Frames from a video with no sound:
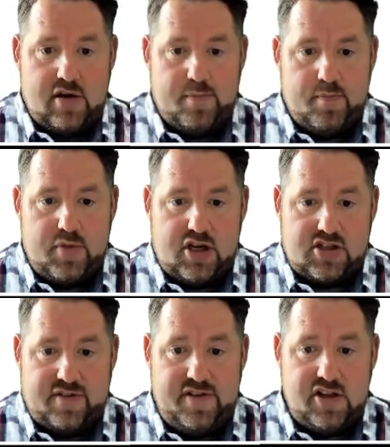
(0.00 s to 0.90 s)
because
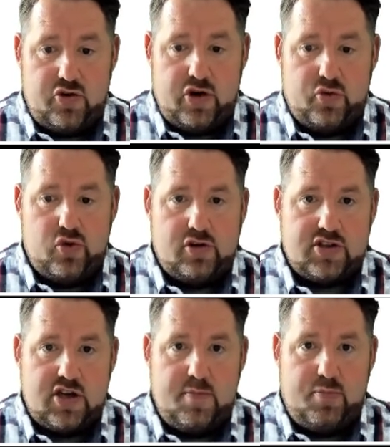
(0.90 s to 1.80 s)
of filtering
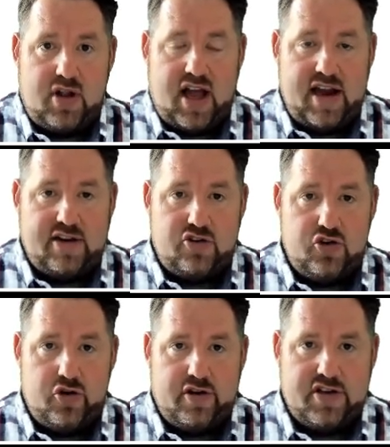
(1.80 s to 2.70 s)
rules applied
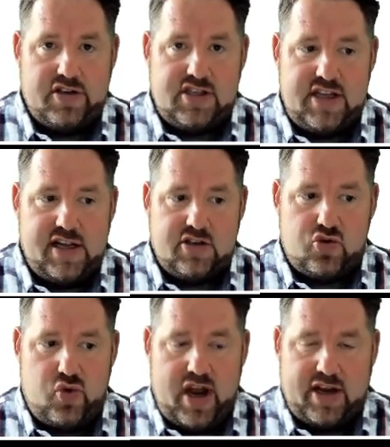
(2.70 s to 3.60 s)
during the sales
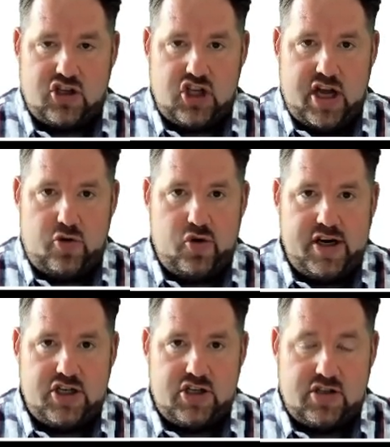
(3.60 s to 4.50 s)
rank
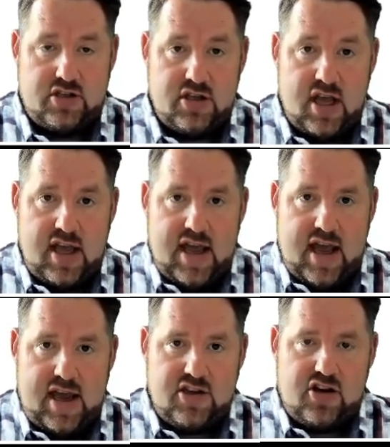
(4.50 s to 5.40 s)
generation.
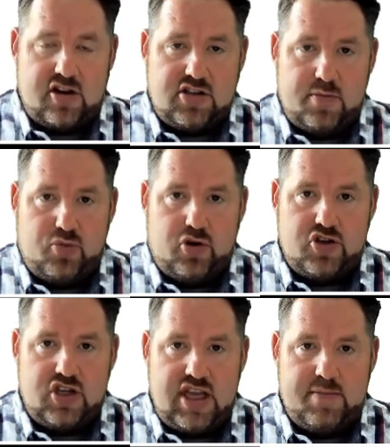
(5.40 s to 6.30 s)
And it's also important
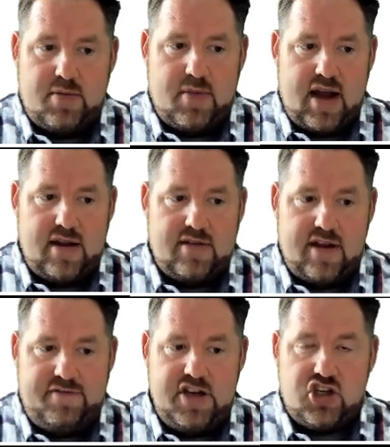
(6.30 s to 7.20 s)
to keep in mind
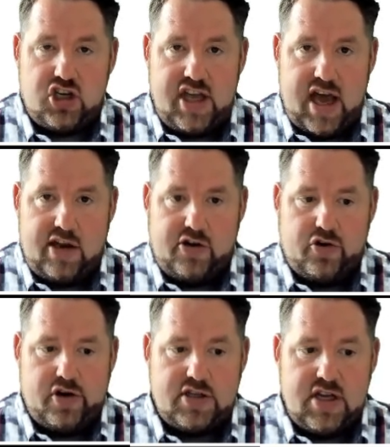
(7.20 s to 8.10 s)
that featured
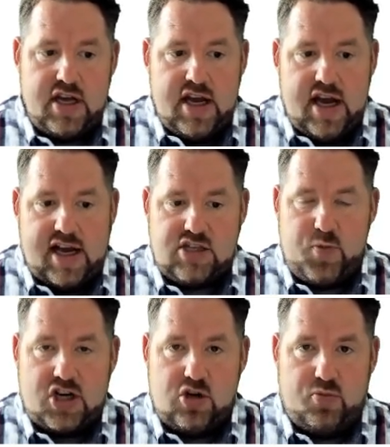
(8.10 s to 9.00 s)
categories are
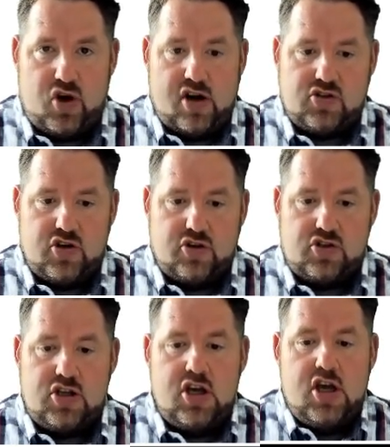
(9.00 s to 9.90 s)
special browse
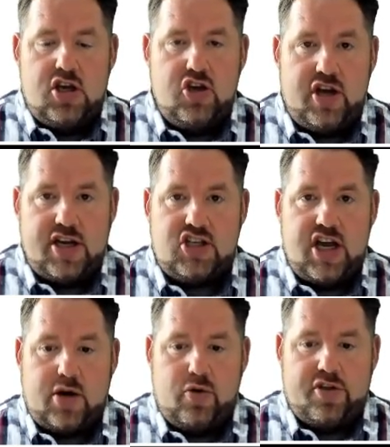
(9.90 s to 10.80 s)
nodes. You can
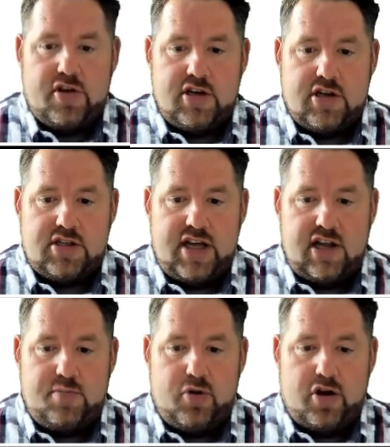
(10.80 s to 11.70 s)
check with
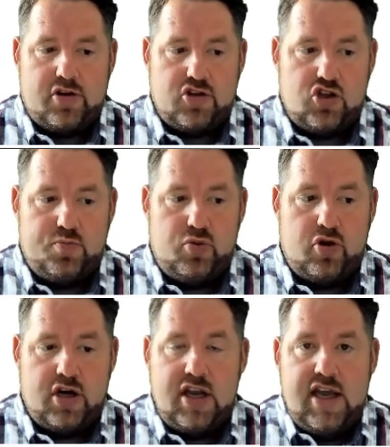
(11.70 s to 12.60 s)
selling partner
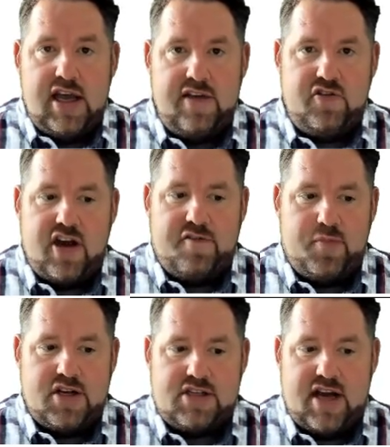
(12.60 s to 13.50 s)
support if you have
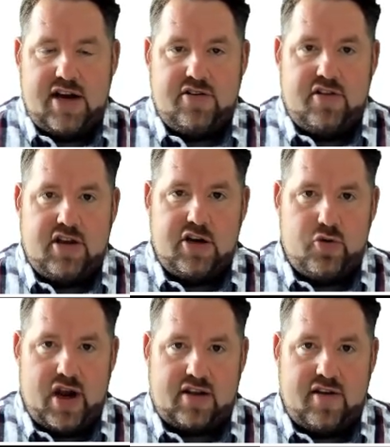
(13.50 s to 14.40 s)
been assigned to the
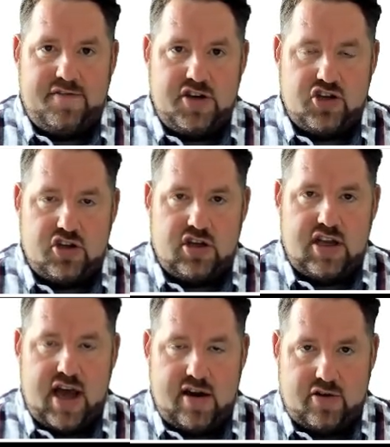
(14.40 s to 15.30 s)
correct featured
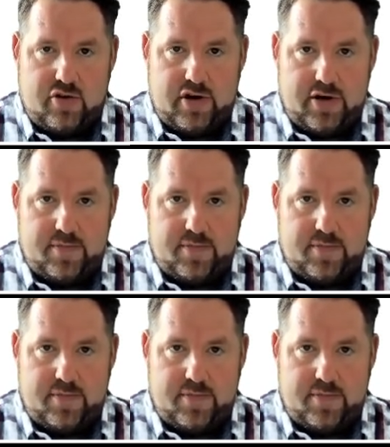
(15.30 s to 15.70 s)
category.